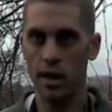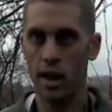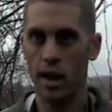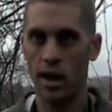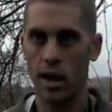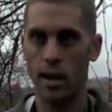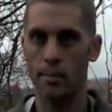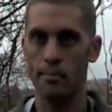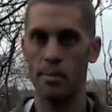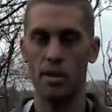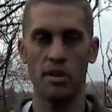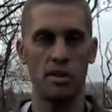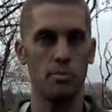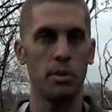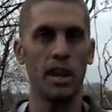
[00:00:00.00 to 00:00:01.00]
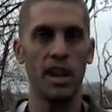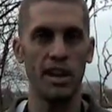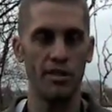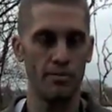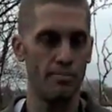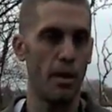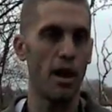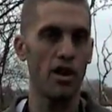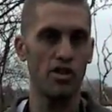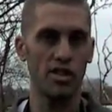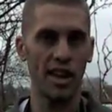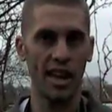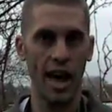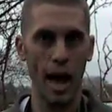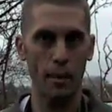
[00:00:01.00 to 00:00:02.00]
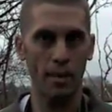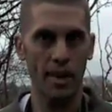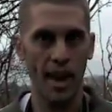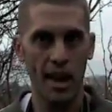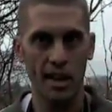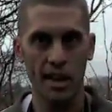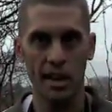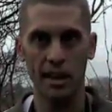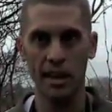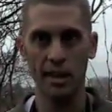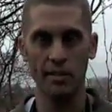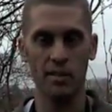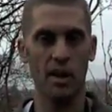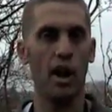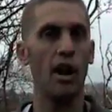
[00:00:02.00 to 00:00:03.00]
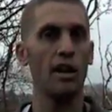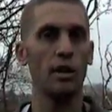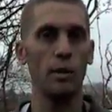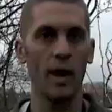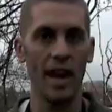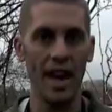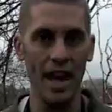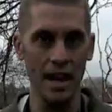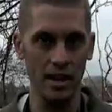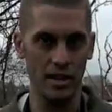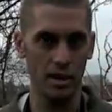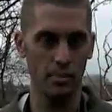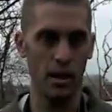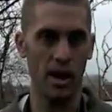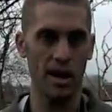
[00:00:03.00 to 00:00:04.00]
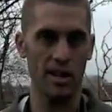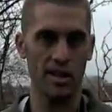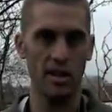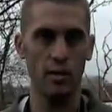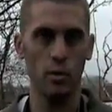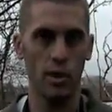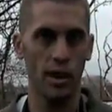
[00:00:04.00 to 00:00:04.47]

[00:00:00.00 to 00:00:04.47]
Um, there's plenty of marsh-like habitats that leads all the way into Boston,